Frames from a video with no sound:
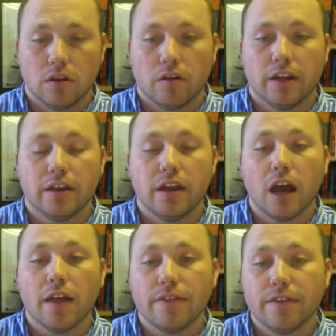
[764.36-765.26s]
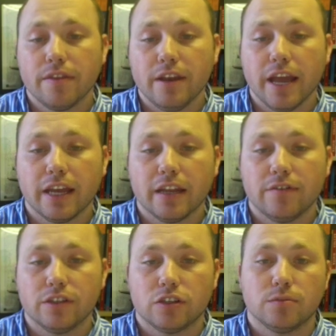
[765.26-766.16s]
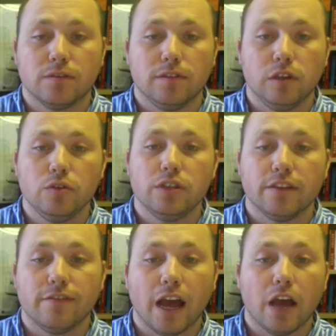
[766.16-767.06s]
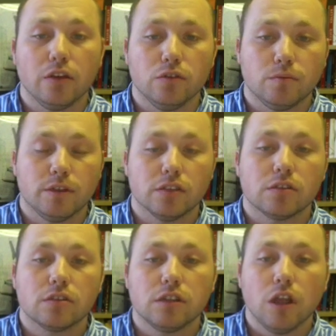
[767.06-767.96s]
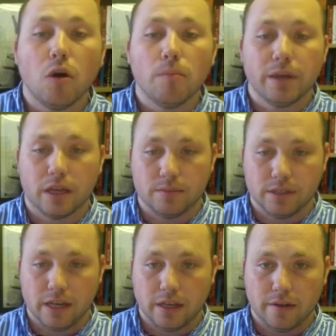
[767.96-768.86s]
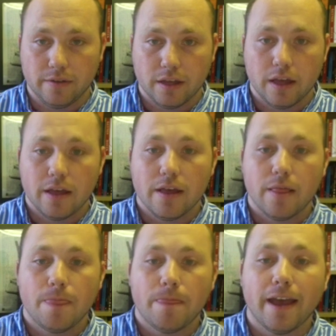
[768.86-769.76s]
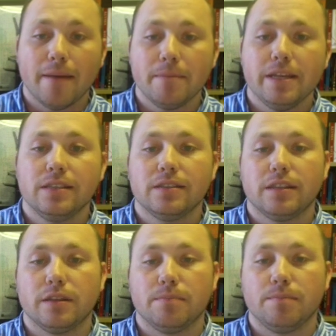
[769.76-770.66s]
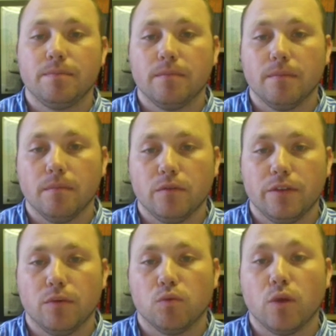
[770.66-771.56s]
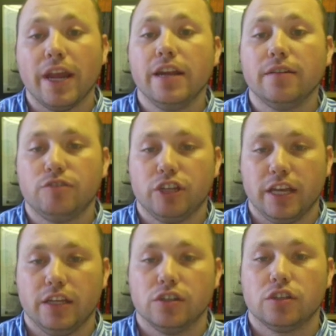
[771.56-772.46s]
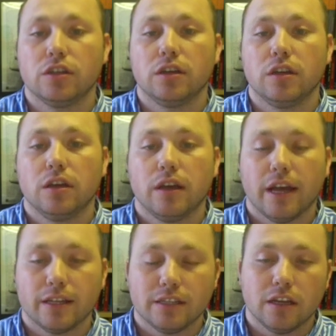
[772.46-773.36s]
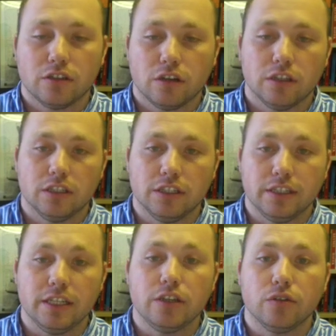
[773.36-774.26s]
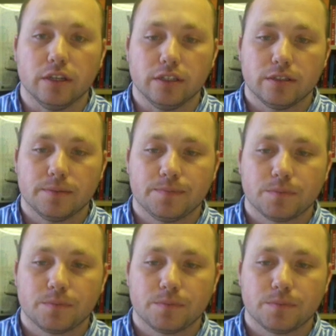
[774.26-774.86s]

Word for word: right? Not negative in terms of losing values, but the slope becomes negative. That means that the, the rate of change has now started to decrease.